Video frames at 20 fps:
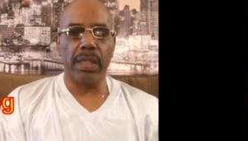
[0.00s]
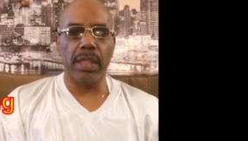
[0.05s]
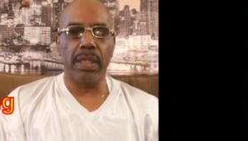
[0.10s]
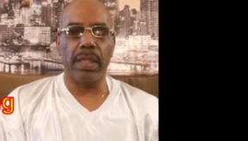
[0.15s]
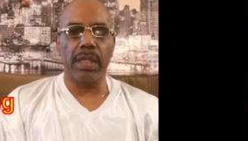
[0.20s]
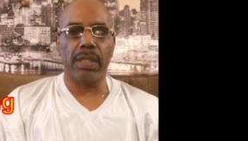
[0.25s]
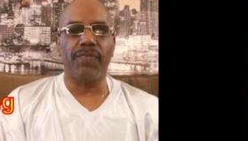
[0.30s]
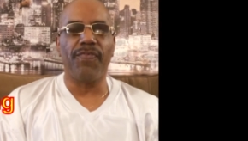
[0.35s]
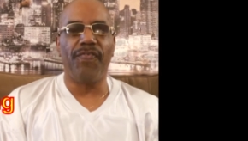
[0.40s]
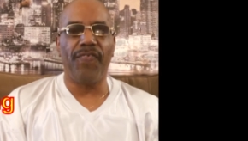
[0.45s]

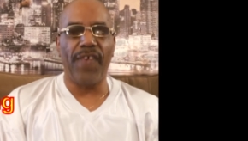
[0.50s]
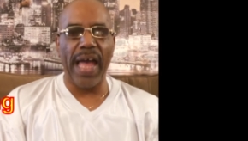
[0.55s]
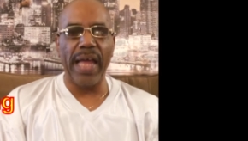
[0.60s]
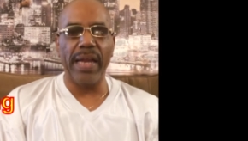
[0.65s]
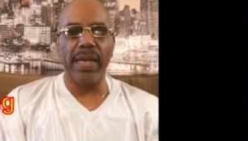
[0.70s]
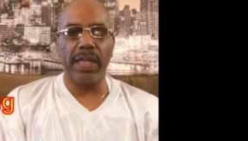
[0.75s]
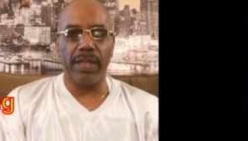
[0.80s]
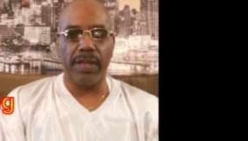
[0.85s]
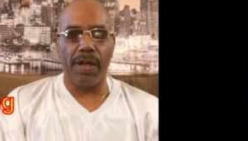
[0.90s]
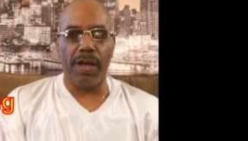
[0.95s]
It's
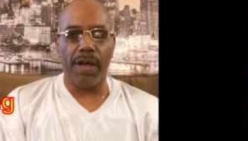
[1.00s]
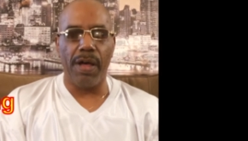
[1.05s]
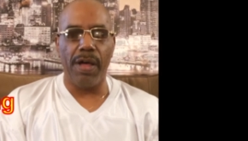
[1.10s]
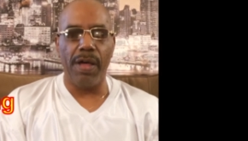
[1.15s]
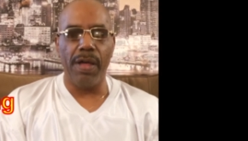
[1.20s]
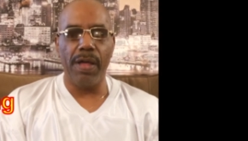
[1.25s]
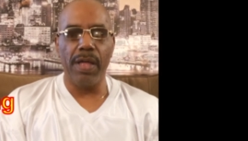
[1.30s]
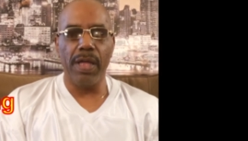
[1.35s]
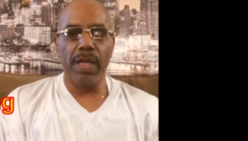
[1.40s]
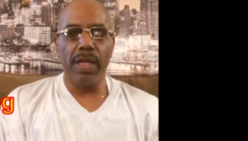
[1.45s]
fighting,
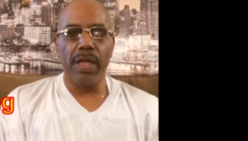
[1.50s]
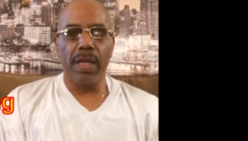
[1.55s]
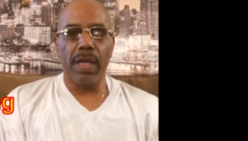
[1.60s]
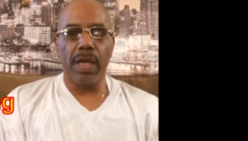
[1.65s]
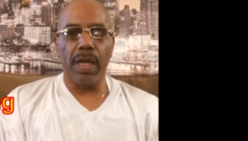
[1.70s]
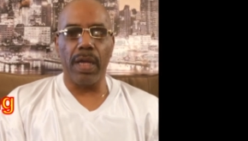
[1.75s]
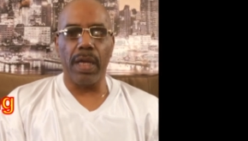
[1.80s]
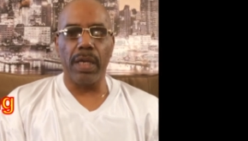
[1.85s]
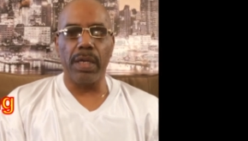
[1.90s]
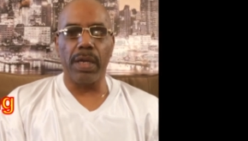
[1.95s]
y'all.
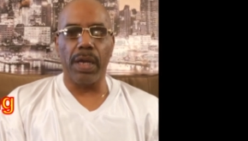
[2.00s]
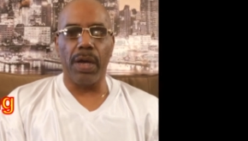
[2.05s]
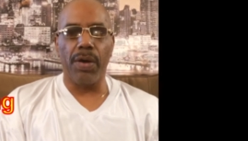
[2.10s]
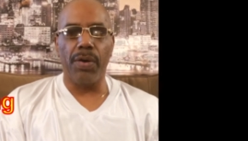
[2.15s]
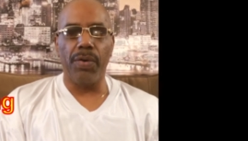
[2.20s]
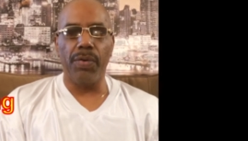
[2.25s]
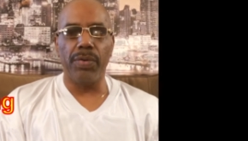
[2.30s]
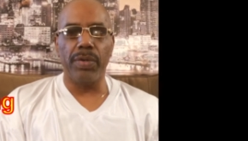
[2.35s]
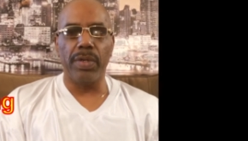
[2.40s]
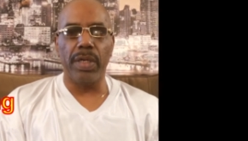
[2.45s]
You
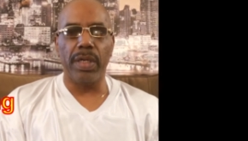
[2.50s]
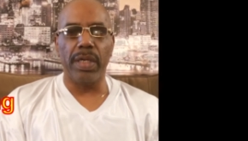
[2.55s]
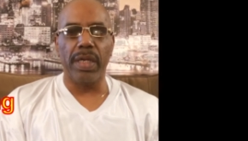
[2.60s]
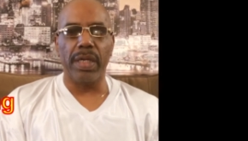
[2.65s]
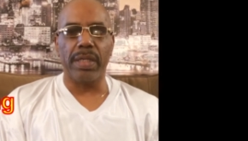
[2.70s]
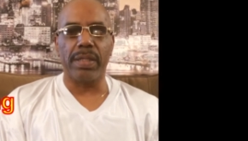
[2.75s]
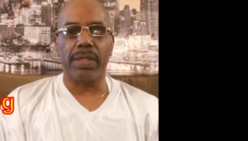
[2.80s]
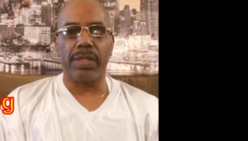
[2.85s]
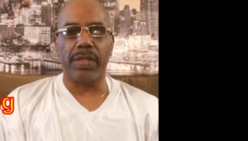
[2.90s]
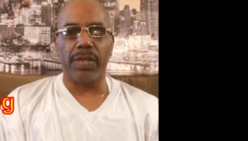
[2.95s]
know, it
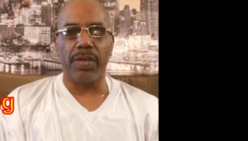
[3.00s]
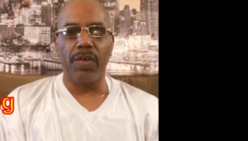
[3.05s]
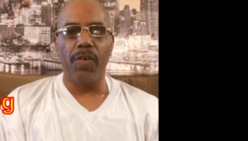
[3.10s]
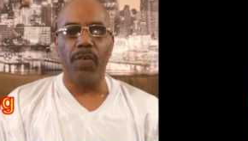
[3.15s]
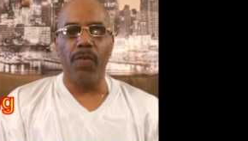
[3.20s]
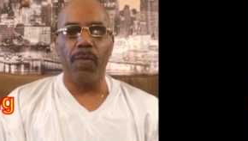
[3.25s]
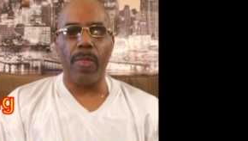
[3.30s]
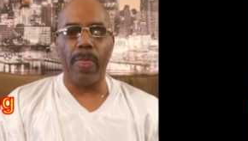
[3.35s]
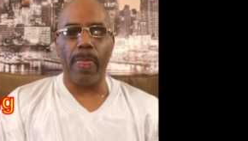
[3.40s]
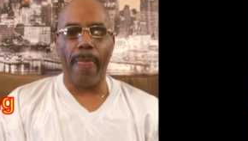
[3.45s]
looks
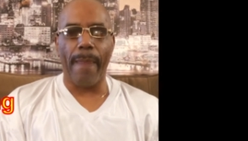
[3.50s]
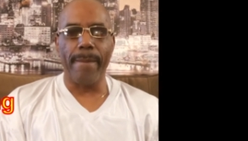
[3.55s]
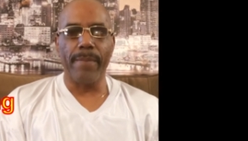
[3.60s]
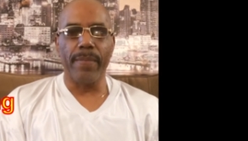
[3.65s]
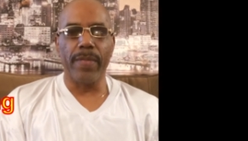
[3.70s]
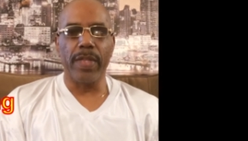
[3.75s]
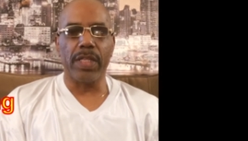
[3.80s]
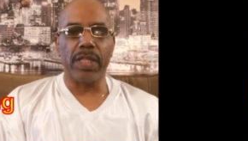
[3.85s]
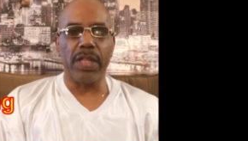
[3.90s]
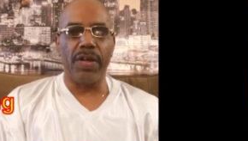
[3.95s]
cute.
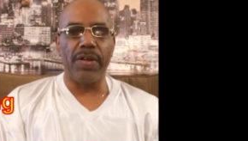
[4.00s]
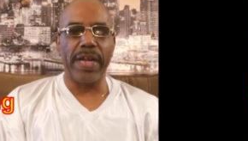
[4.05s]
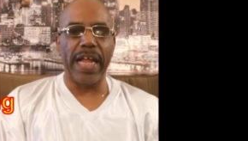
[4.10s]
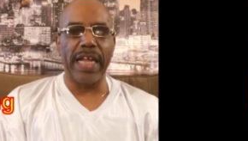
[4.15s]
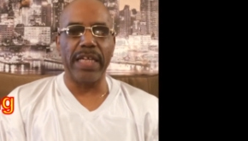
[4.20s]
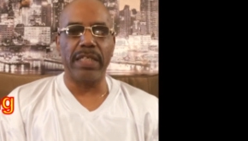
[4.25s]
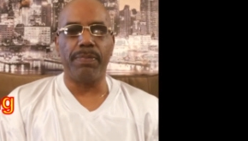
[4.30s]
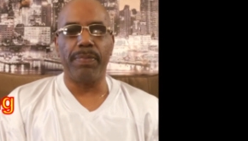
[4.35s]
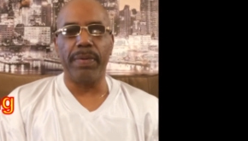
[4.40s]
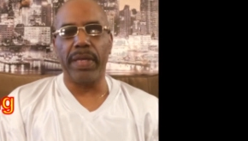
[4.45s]
It's on
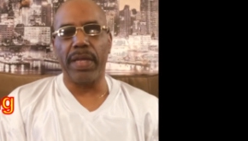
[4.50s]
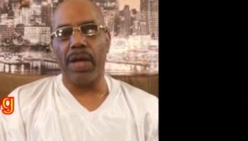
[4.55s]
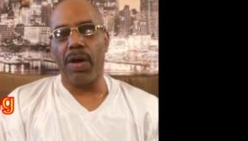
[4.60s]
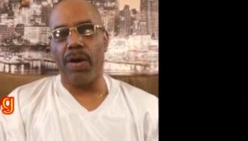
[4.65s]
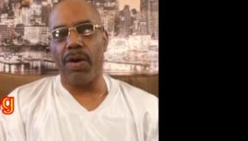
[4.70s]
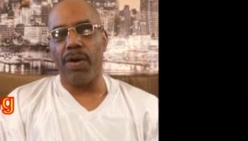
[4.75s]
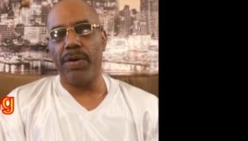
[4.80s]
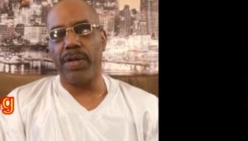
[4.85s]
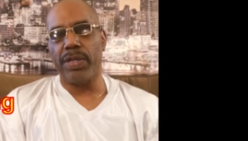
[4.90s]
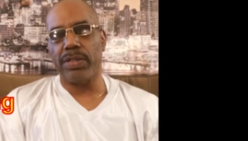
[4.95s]

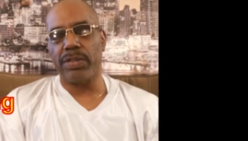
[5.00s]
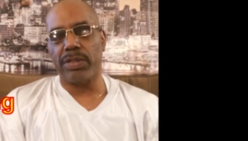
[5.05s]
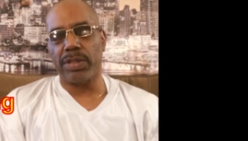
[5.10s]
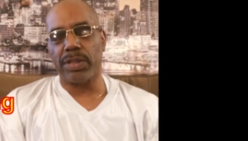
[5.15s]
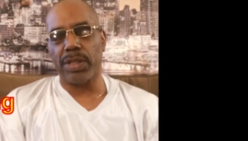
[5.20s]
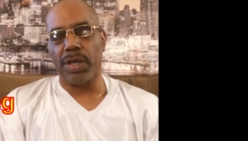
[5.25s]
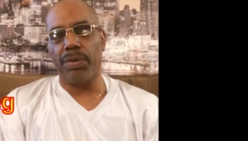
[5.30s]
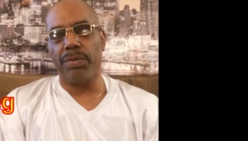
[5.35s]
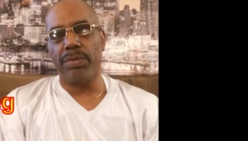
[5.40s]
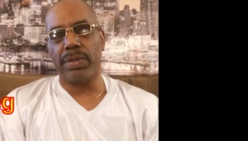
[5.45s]
HBO and
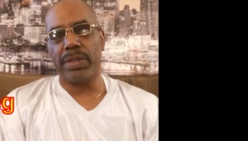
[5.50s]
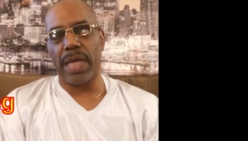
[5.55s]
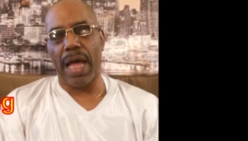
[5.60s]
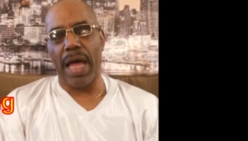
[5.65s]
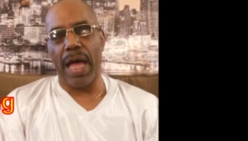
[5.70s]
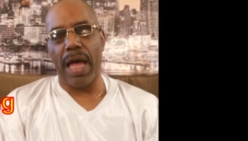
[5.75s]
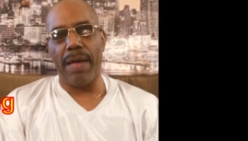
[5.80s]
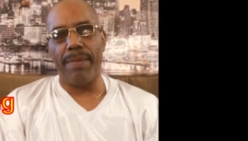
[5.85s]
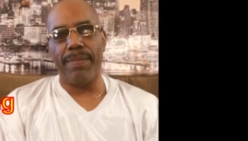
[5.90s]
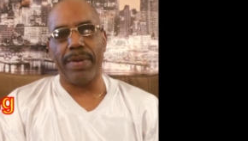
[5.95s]

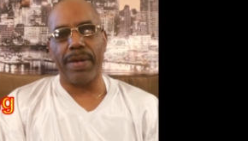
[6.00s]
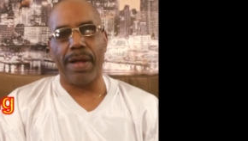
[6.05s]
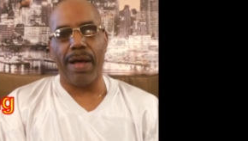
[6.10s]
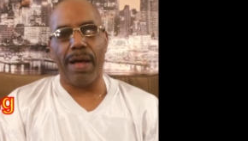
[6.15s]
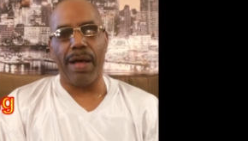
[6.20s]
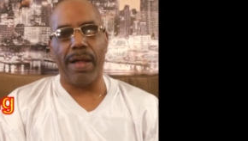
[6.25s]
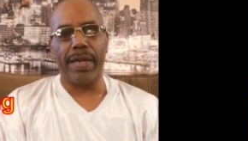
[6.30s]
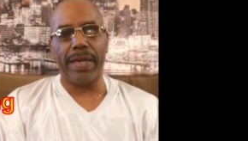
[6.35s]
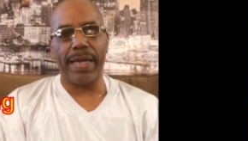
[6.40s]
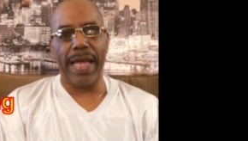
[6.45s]
Showtime and
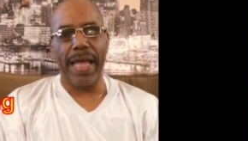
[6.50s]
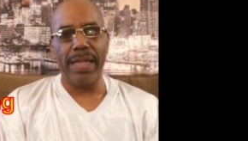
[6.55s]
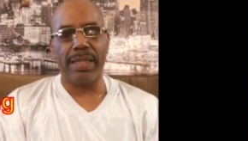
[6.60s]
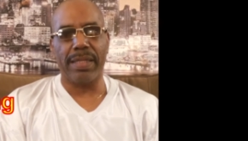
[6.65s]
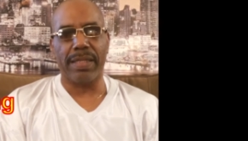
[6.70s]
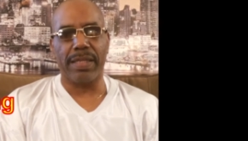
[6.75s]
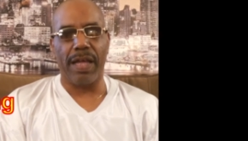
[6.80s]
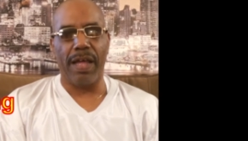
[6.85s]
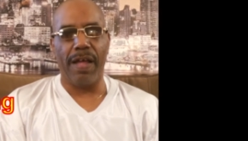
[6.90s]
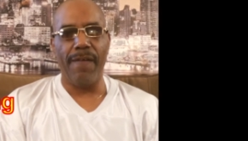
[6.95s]
all of that
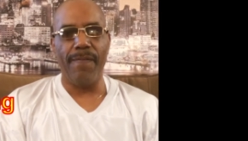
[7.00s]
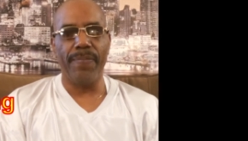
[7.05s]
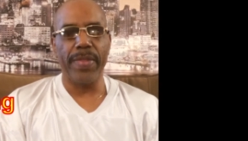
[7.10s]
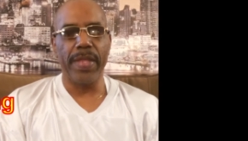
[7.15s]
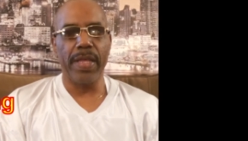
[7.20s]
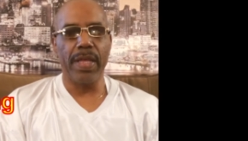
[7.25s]
stuff.